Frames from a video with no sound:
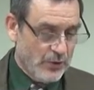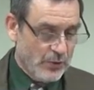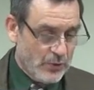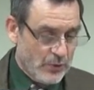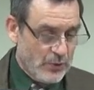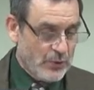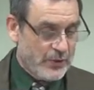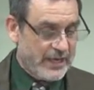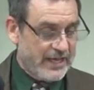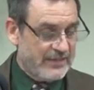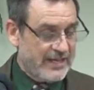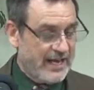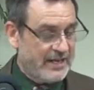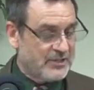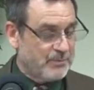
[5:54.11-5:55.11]
Who can
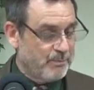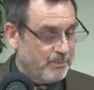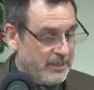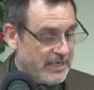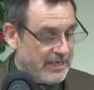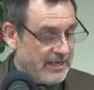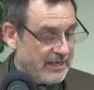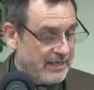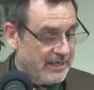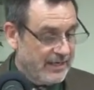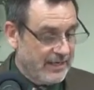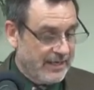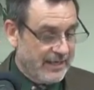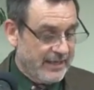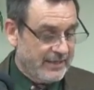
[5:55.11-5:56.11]
this be
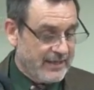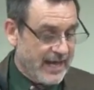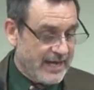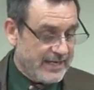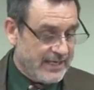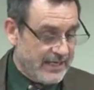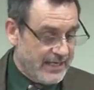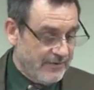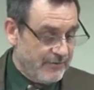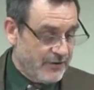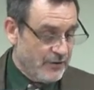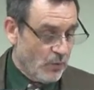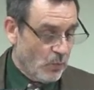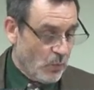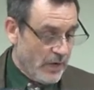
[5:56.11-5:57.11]
that
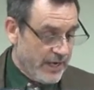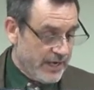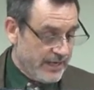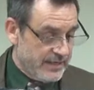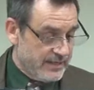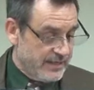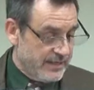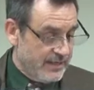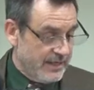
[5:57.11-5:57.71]
even the wind